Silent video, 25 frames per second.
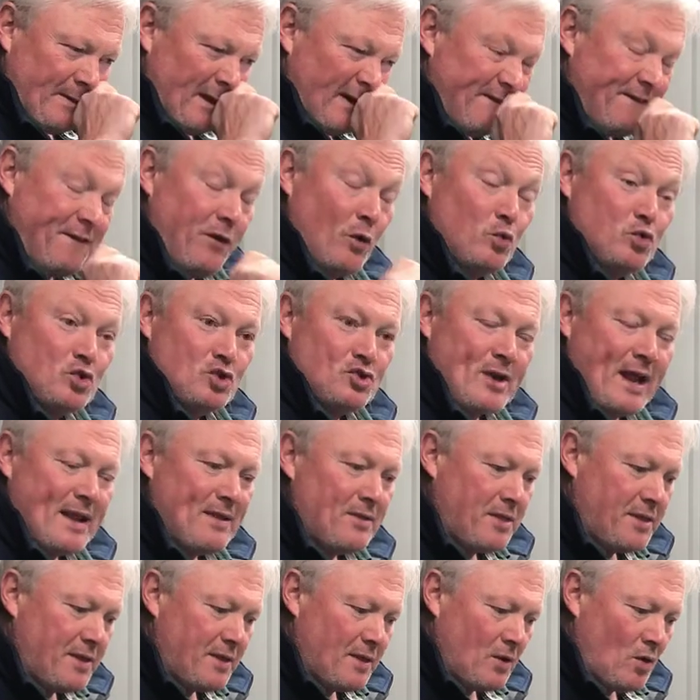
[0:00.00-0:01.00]
full
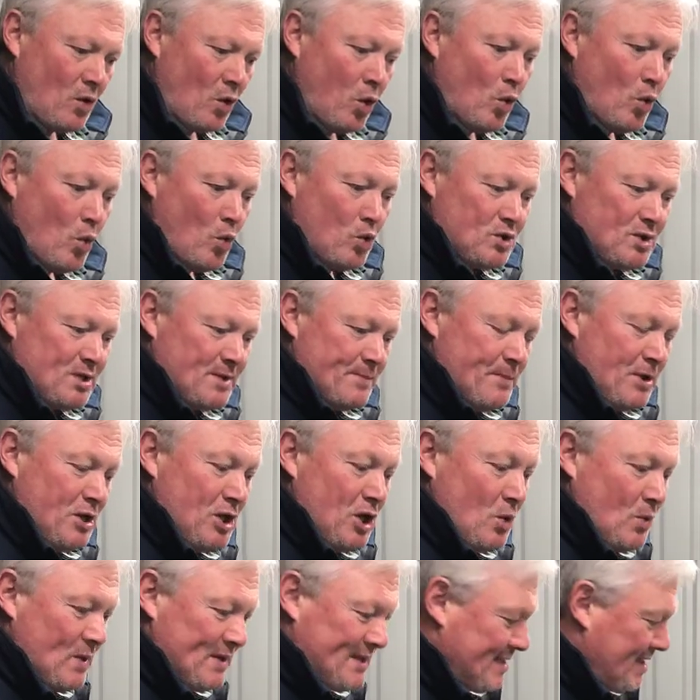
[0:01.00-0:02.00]
strength horse
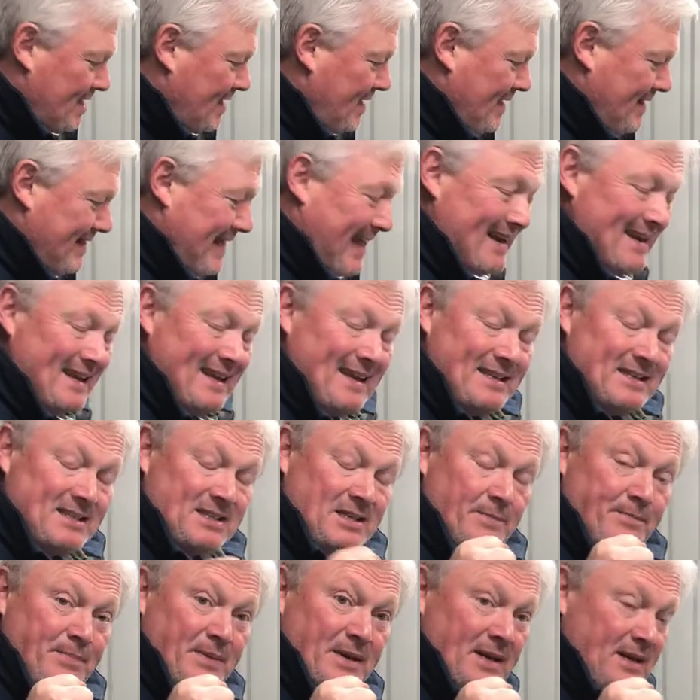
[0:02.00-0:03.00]
manure tea that needs
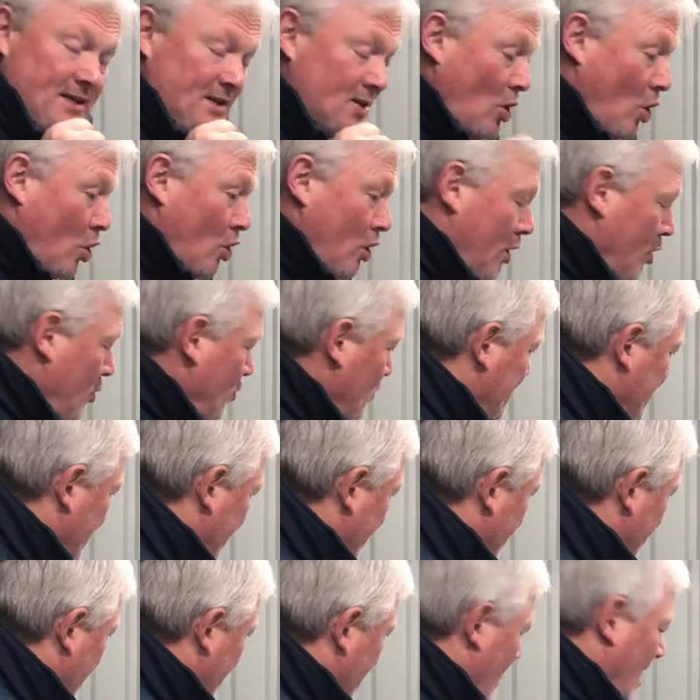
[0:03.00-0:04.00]
to be
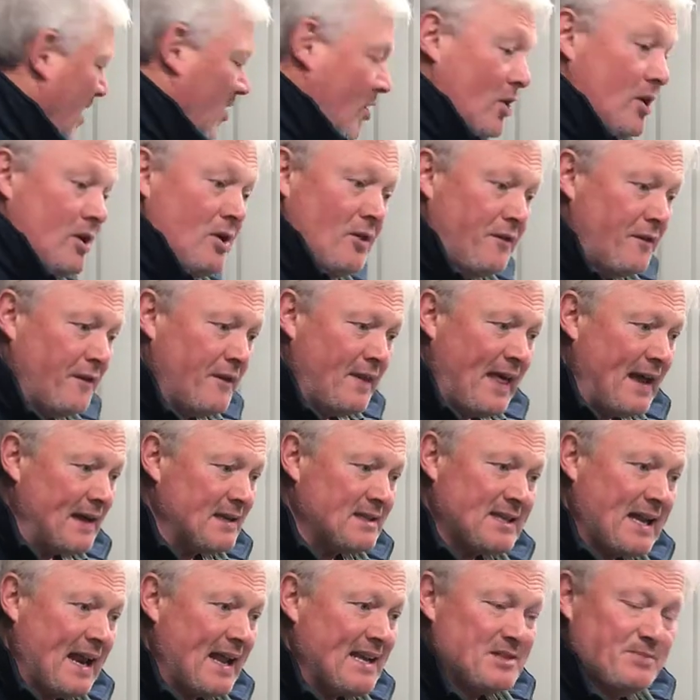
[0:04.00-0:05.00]
diluted. I've got enough of
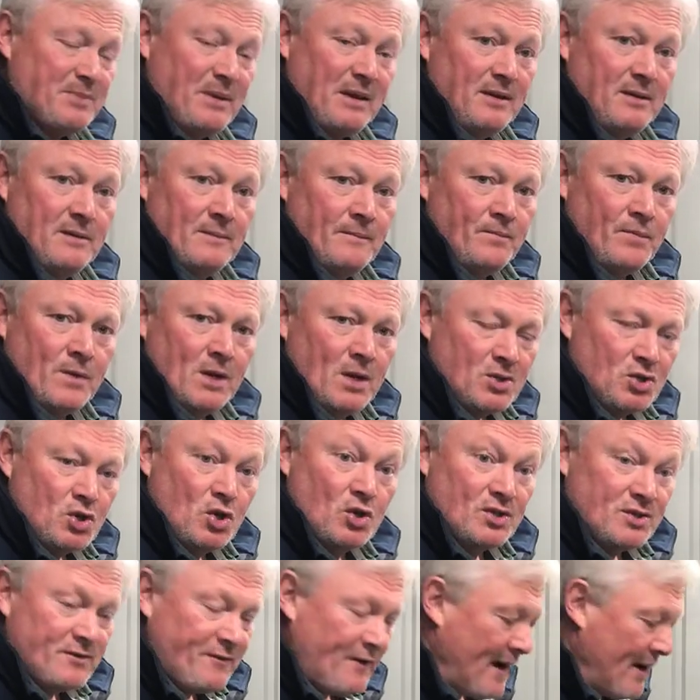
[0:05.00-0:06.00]
that to last me as
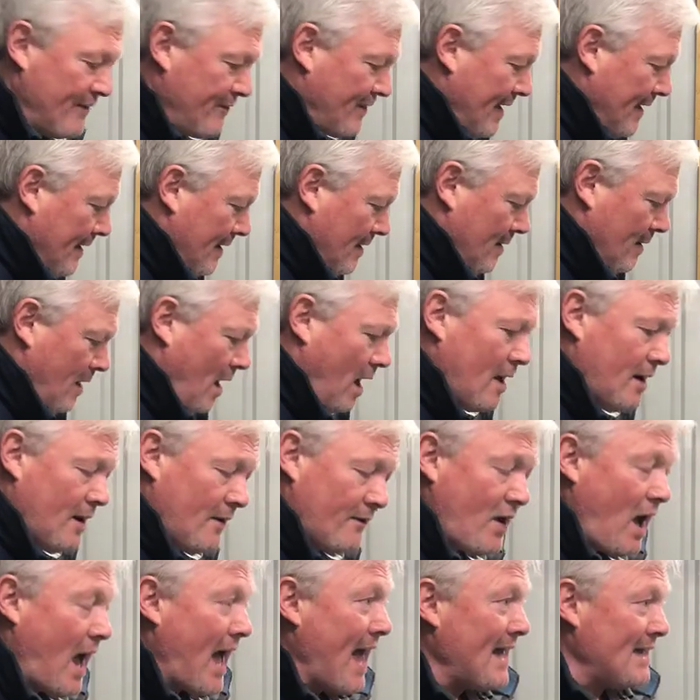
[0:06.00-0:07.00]
good as forever, and
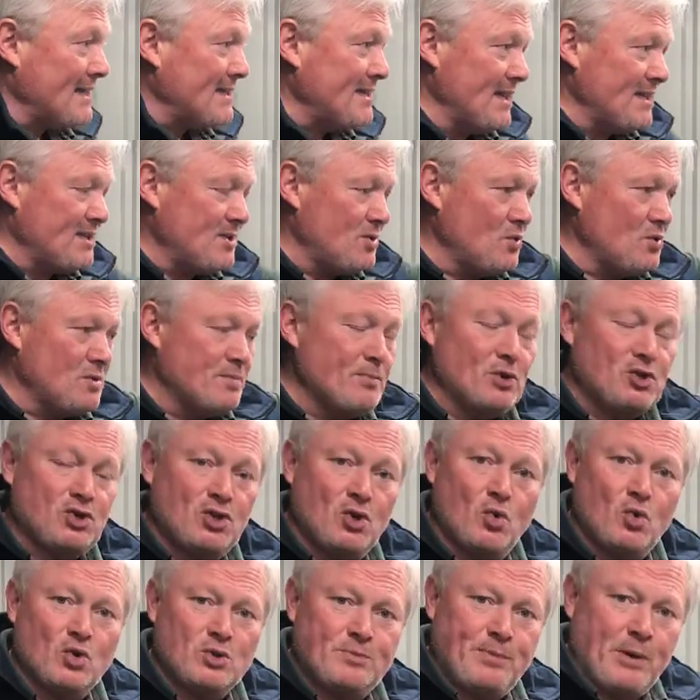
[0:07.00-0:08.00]
I've got access to as much
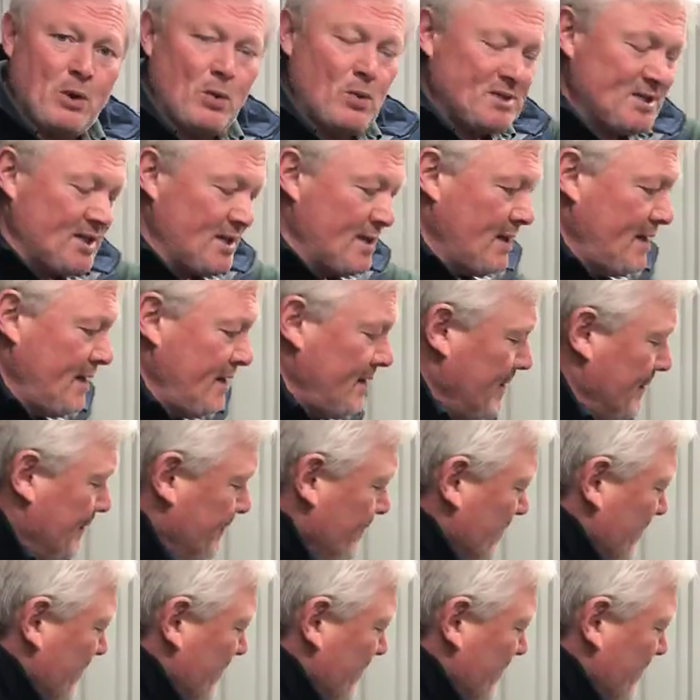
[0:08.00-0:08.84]
horse poo as I need.